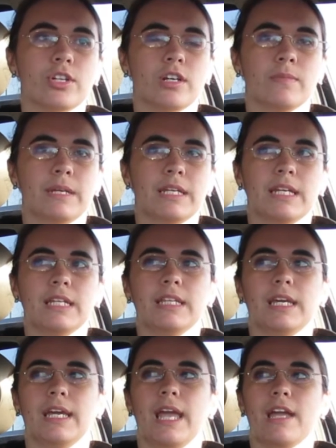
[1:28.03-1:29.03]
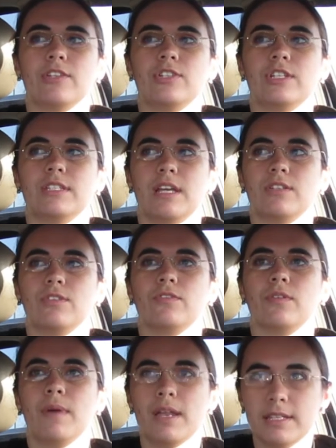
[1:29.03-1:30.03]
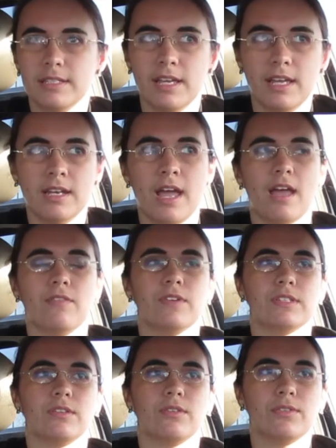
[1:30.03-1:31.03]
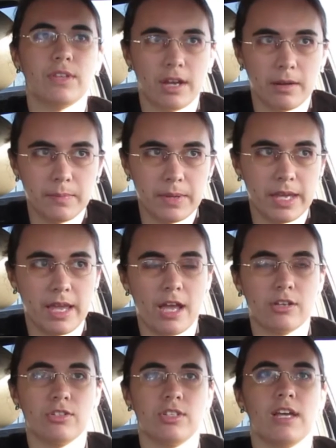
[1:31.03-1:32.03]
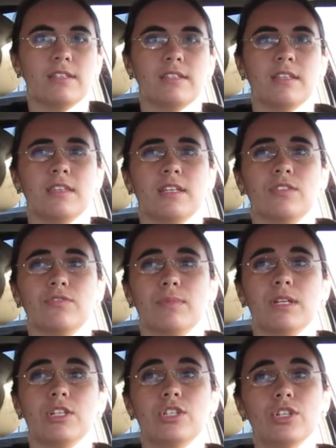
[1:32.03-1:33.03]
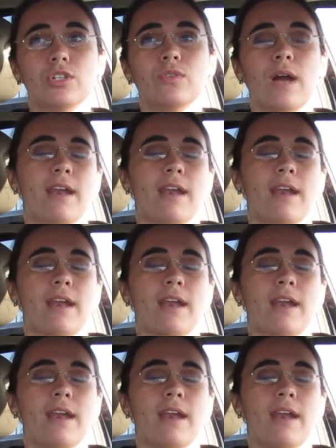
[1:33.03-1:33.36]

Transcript: her immediately and she sent over medicine and physical therapy, exercises, and things for me to do.